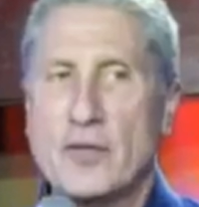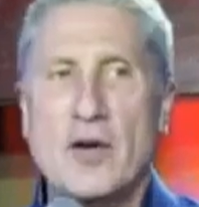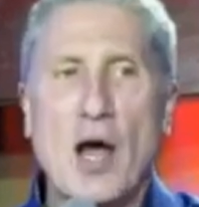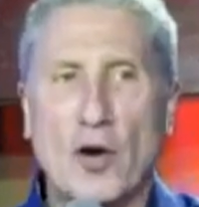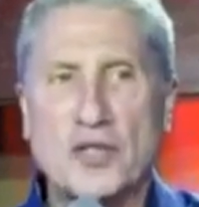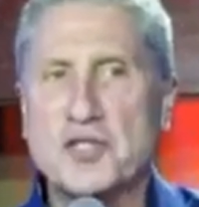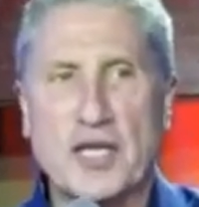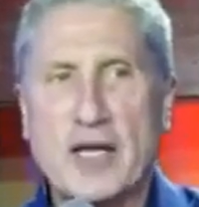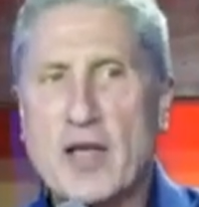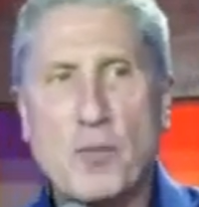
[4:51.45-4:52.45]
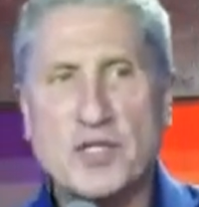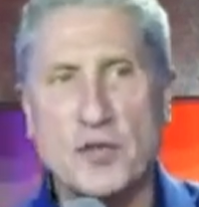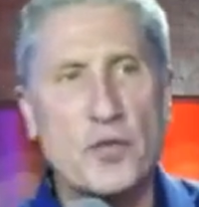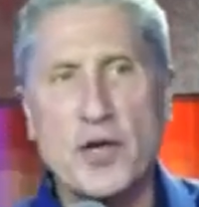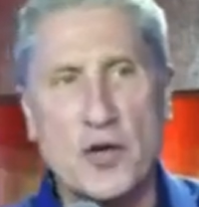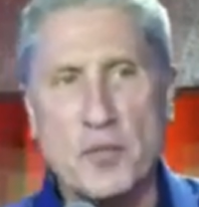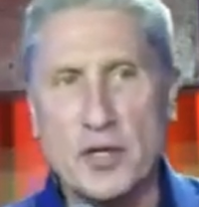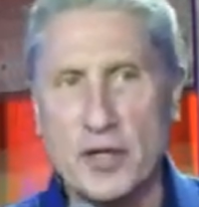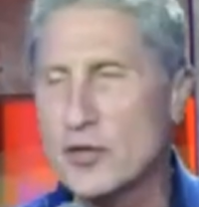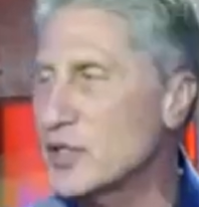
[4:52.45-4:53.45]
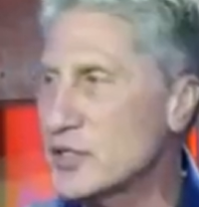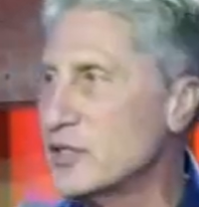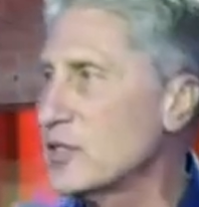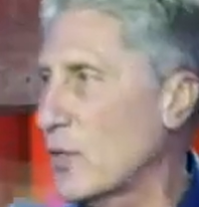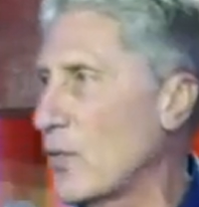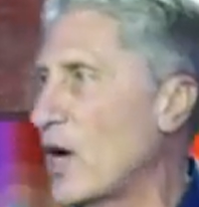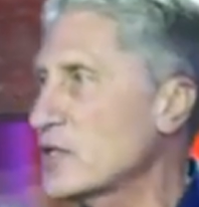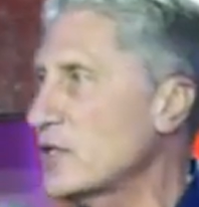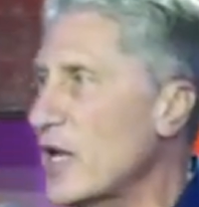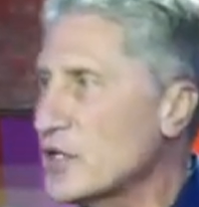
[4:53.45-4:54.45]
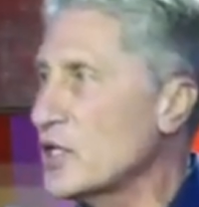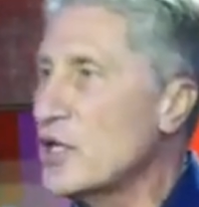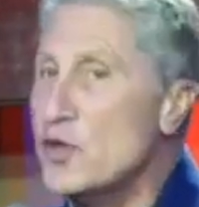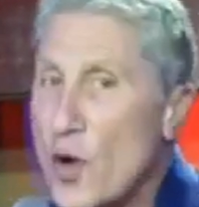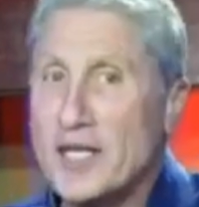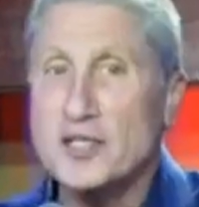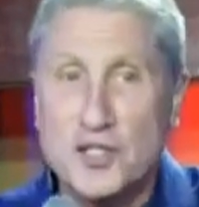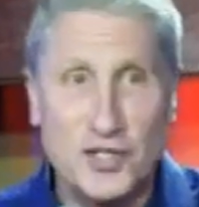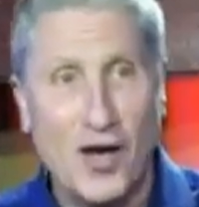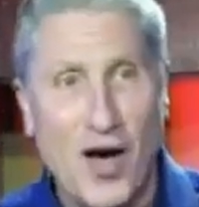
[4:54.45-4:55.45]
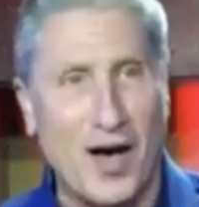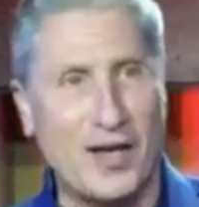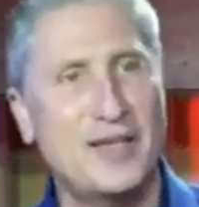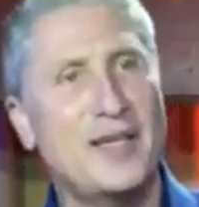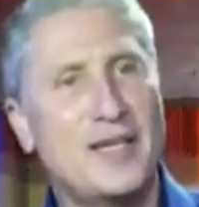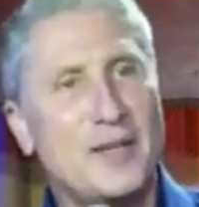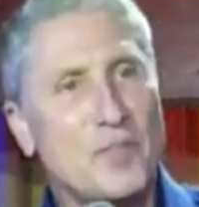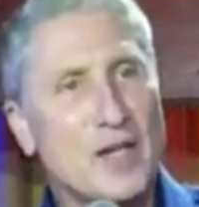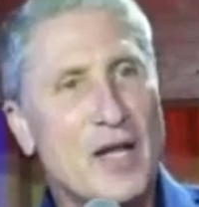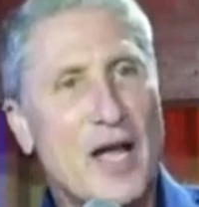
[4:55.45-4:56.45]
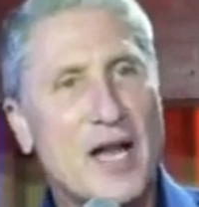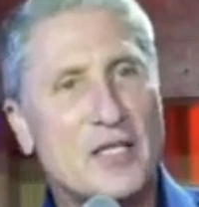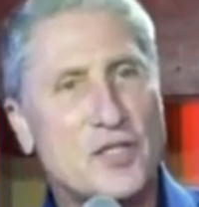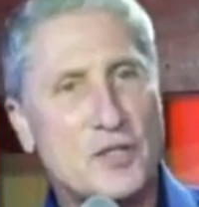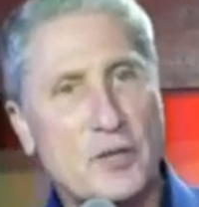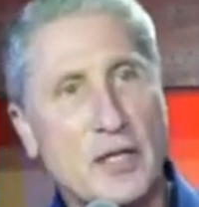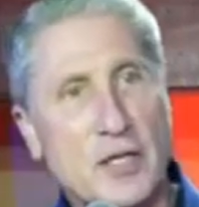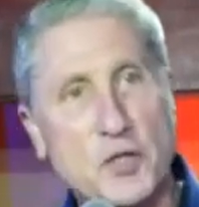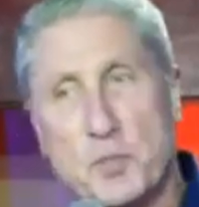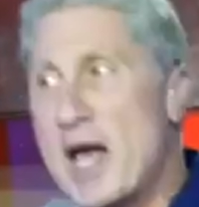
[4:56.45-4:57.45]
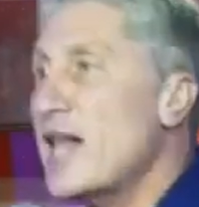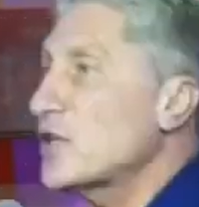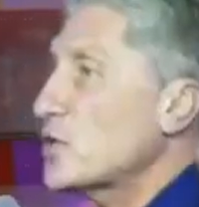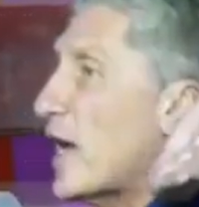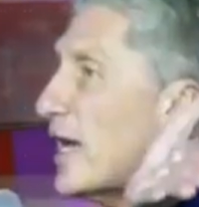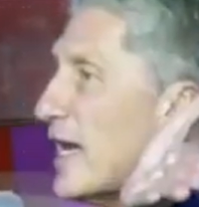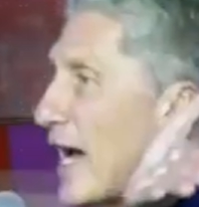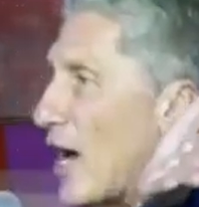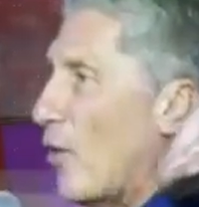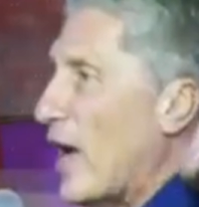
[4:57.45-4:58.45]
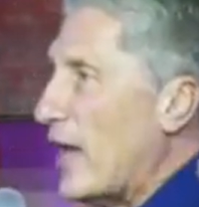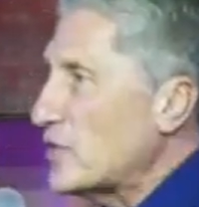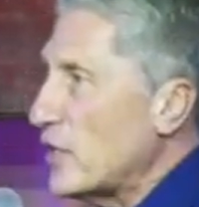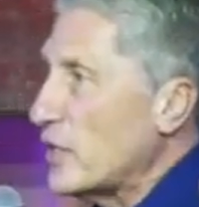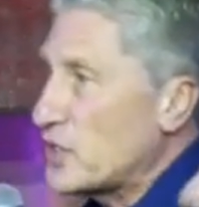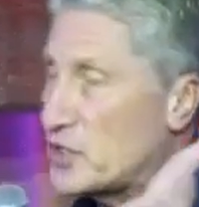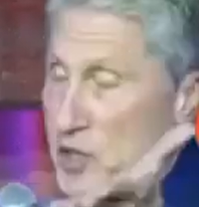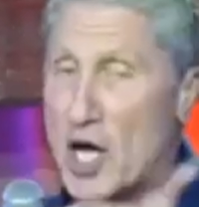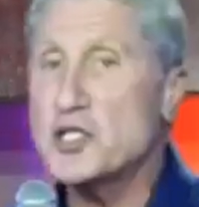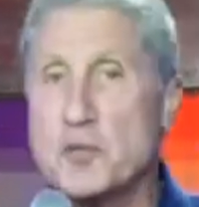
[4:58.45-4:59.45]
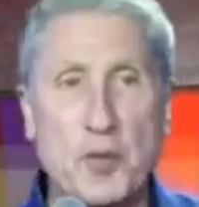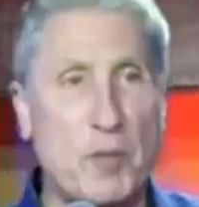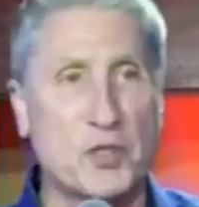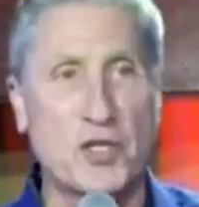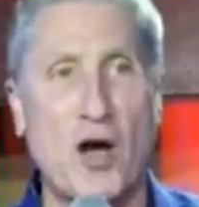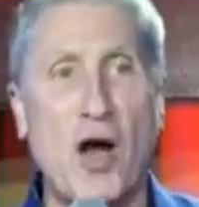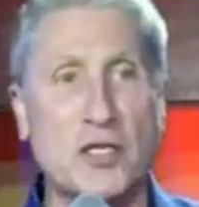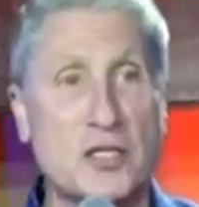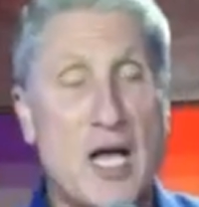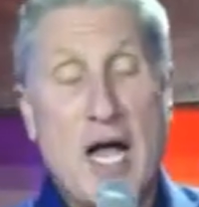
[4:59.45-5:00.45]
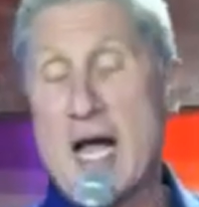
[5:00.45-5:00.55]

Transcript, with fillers: They're not all saved. That wasn't 300 million Christians that were watching that. It's an anointed song. And it's penetrating the airwaves, and it's touching people's hearts.